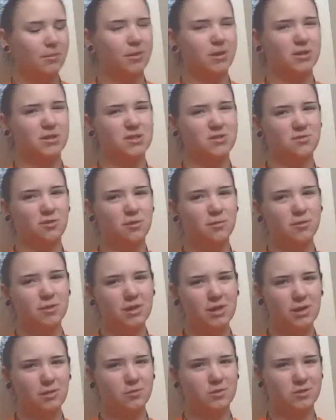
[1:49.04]
because
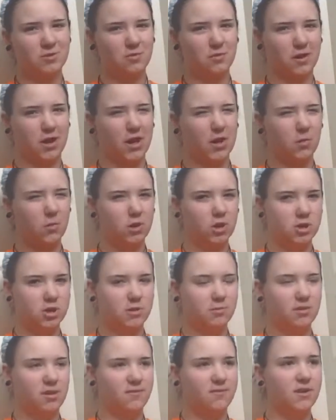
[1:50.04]
normally it was fine
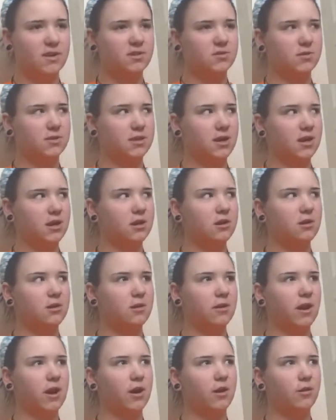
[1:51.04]
washing my face with that
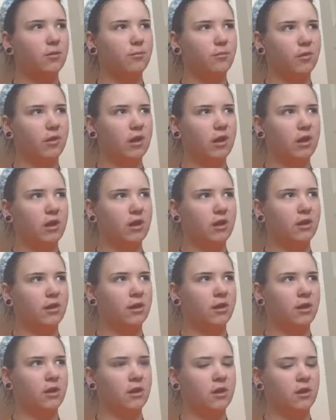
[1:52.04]
year-round, but
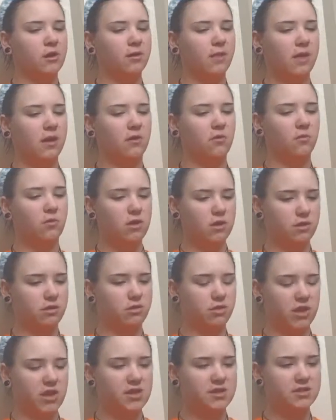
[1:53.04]
like
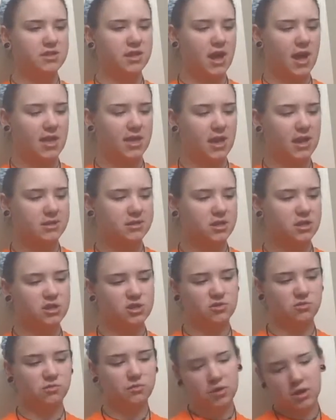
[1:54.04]
with this, I guess it
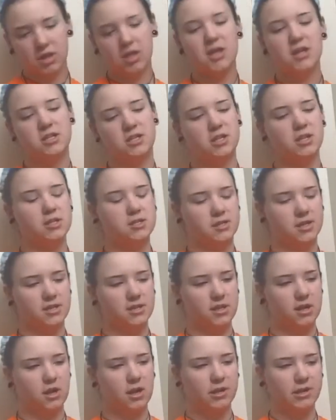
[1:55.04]
just really digs in
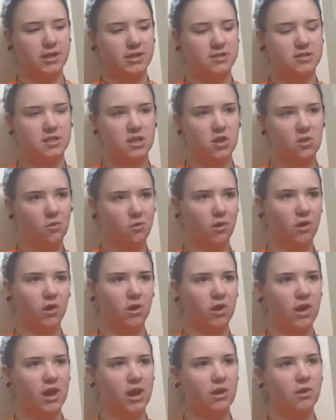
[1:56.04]
there and gets the
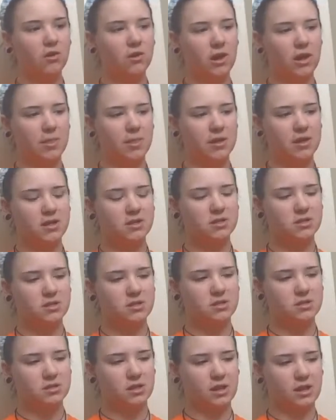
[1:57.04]
oil out, and then
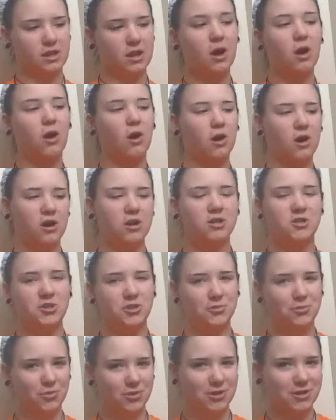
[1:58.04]
it's like hard to
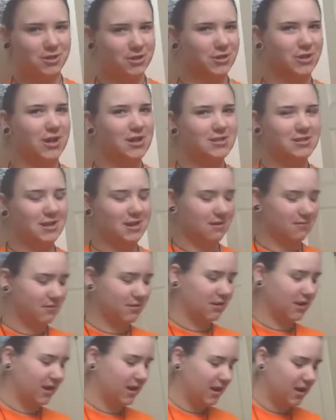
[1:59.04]
moisturize it
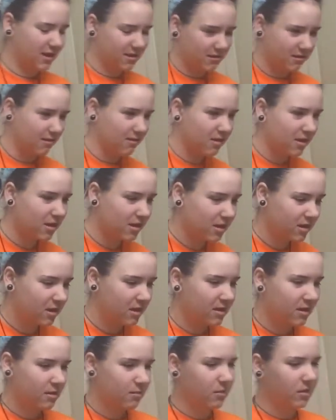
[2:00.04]
after that. I don't know.
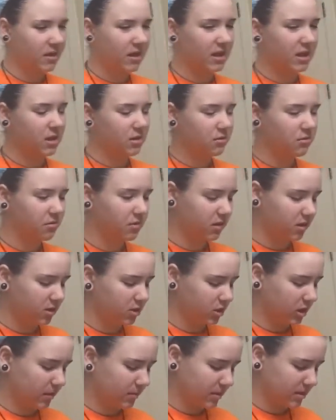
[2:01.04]
But like it really
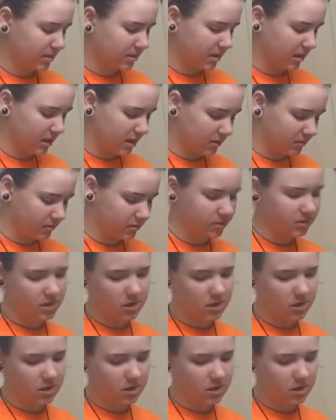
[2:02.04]
dried my skin out.